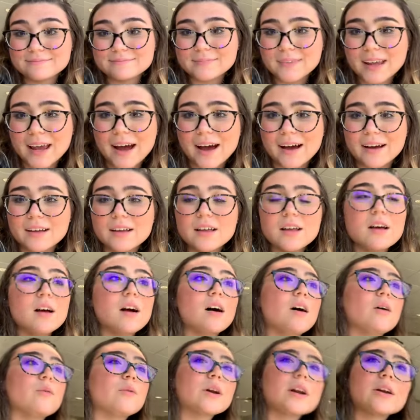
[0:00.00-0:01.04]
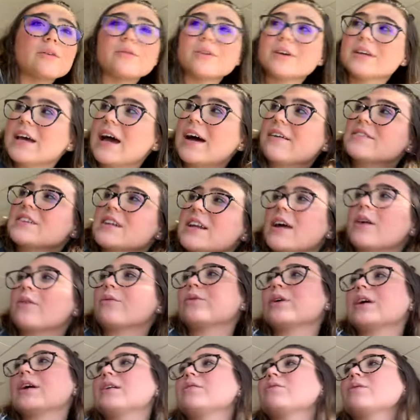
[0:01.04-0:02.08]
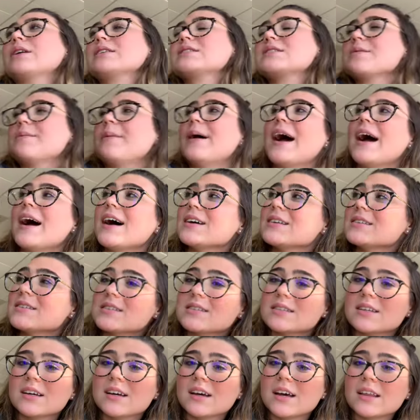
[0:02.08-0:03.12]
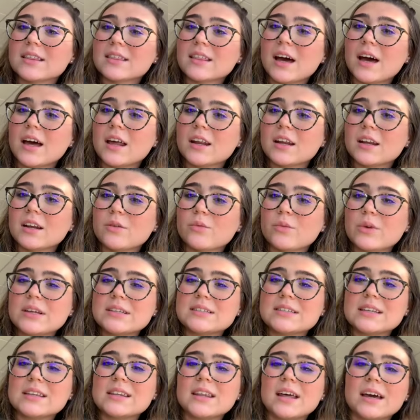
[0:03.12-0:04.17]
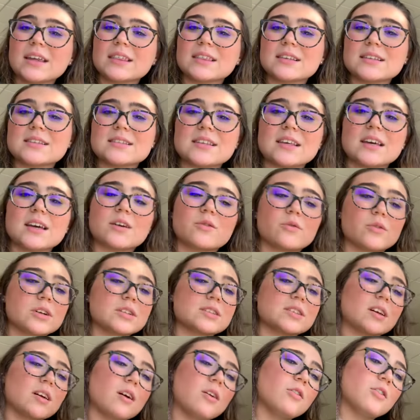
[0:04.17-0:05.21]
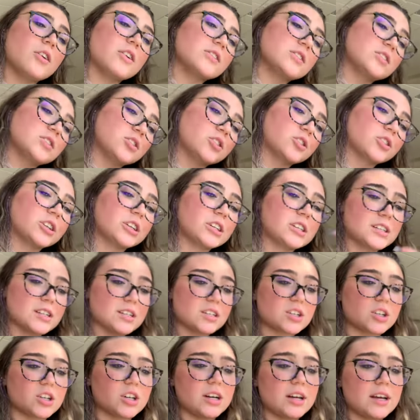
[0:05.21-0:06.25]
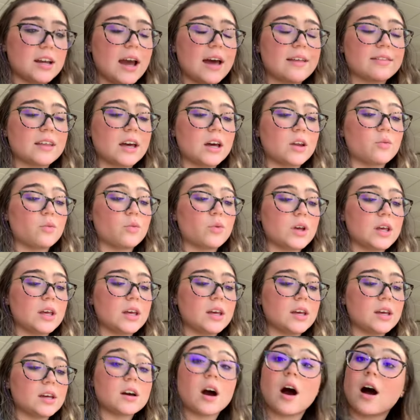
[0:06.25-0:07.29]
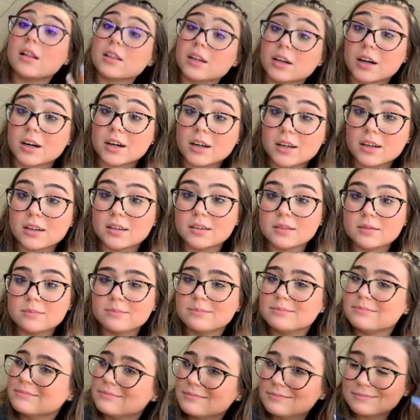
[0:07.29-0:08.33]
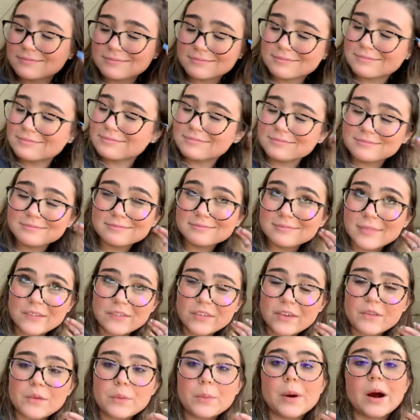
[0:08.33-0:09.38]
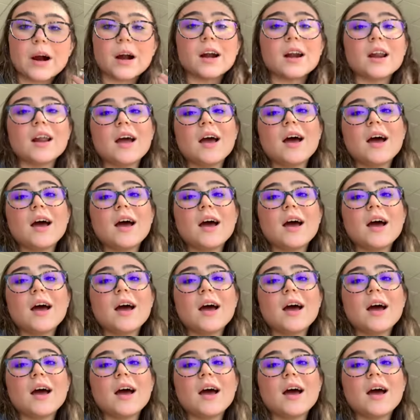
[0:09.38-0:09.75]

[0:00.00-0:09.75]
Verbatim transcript: Yeah. What did we have today? We went to mass. Then we did like this thing where it's like, oh, you have to agree or disagree, and then we colored. My favorite part.